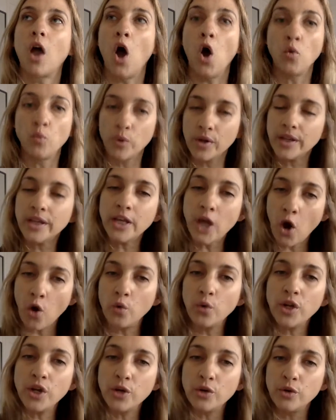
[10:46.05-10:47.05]
really
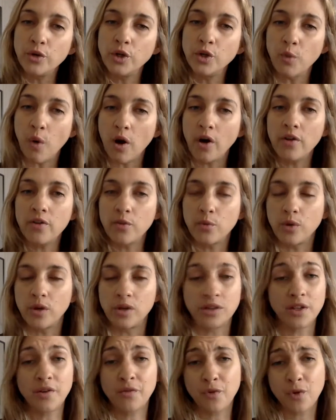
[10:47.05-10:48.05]
owning who you are in the world,
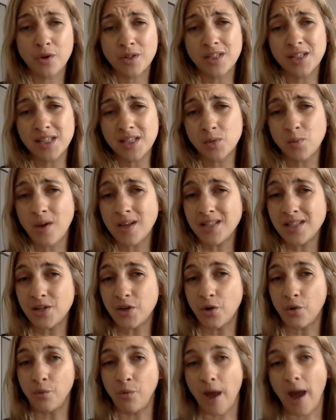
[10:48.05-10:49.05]
and of course this wasn't
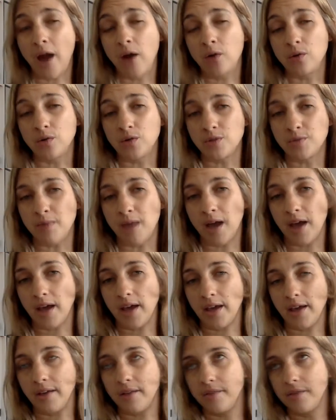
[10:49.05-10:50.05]
around
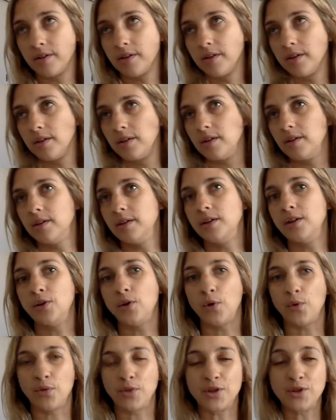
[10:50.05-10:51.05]
my,
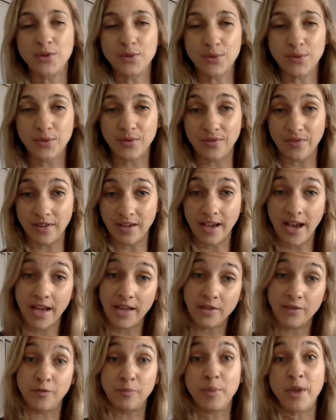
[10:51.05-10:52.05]
the kind
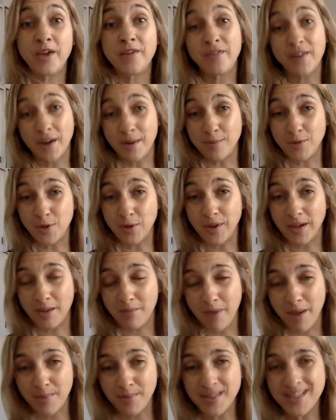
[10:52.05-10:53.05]
of pivot I'm doing in
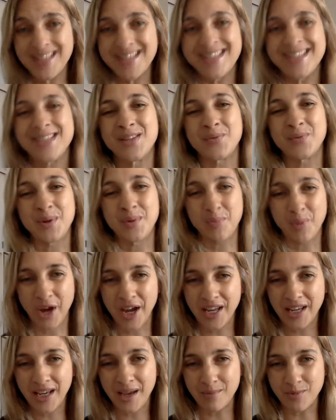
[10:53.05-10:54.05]
my business, the
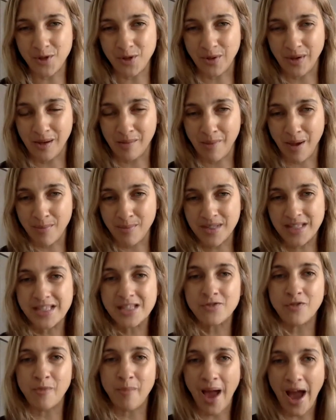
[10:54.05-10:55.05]
rebranding I'm doing in my business
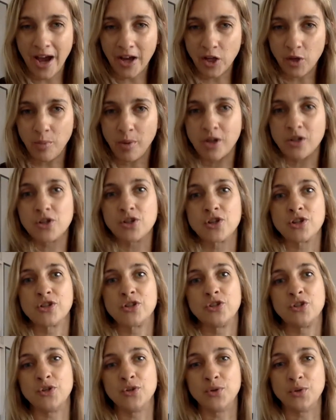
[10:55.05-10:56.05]
from acupuncture
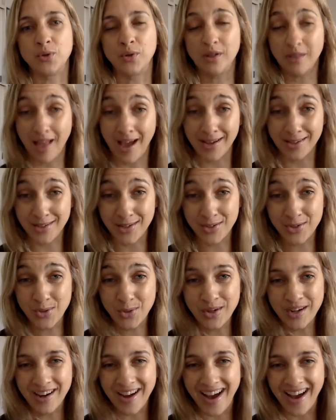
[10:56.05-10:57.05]
to galactic
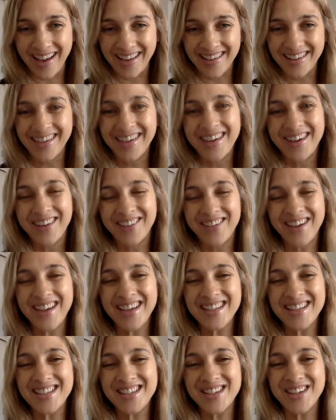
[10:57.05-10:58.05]
tour guide,
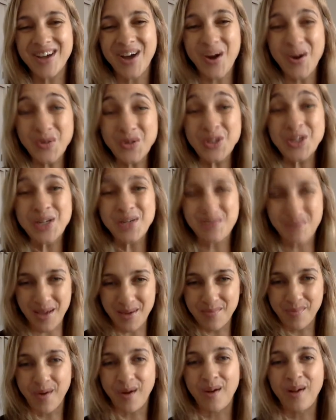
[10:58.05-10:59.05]
right? To coaching
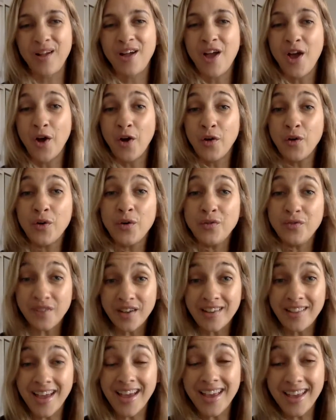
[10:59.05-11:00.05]
people who
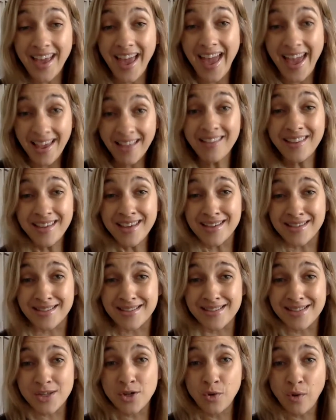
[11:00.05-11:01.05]
feel like
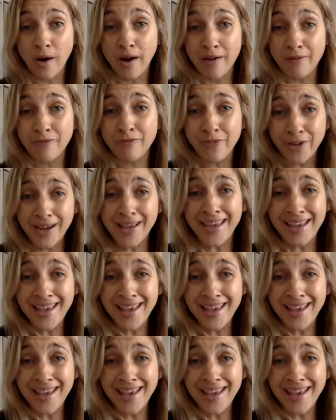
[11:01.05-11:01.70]
aliens, who are freaking